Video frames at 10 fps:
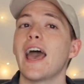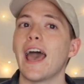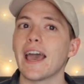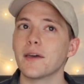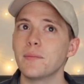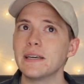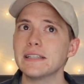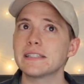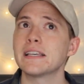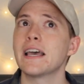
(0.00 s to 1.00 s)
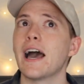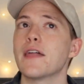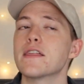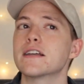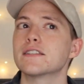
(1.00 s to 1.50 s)
Hagabis. I
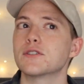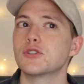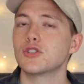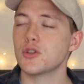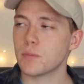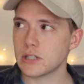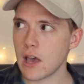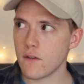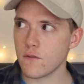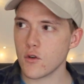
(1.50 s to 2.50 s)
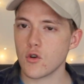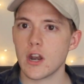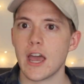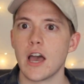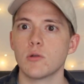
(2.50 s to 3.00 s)
think it's a super typhoon
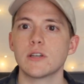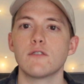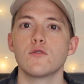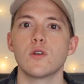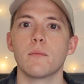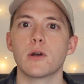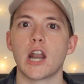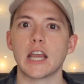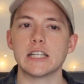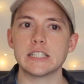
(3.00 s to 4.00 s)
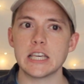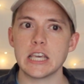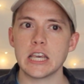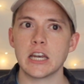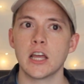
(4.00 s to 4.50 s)
now, typhoon number
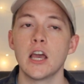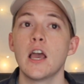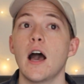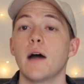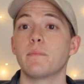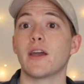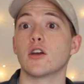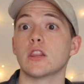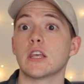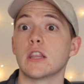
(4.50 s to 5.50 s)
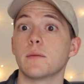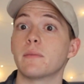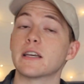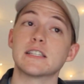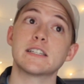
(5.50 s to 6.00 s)
19, apparently the
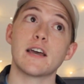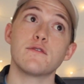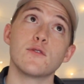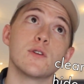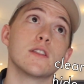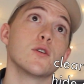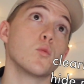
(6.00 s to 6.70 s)
biggest typhoon in the